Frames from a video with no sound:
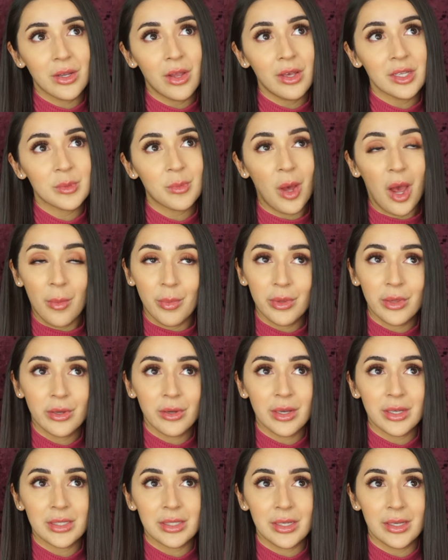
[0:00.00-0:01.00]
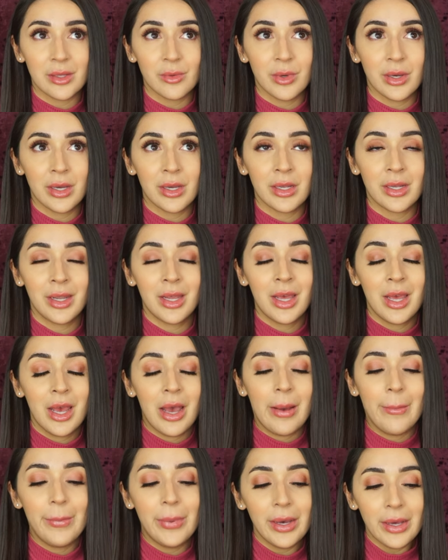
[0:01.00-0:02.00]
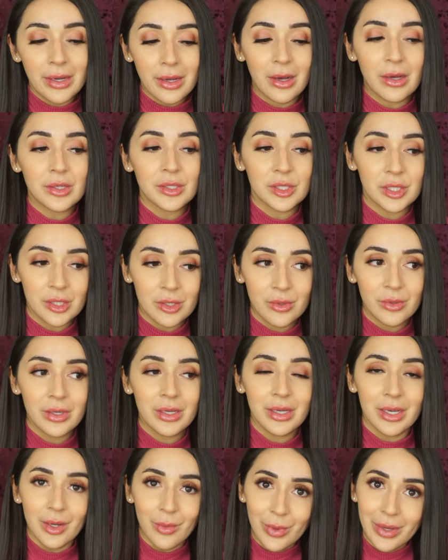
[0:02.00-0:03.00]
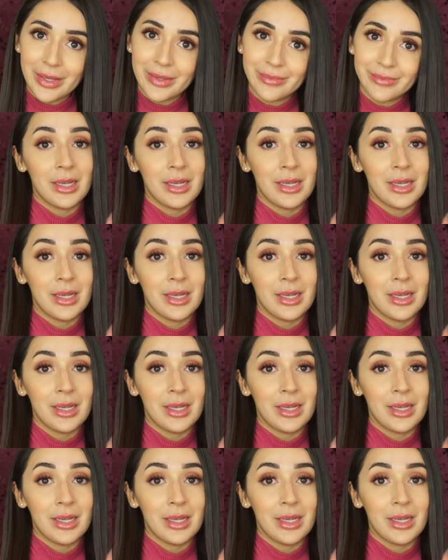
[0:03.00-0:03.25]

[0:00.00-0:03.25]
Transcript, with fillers: not as popular as the other one, but also a good one.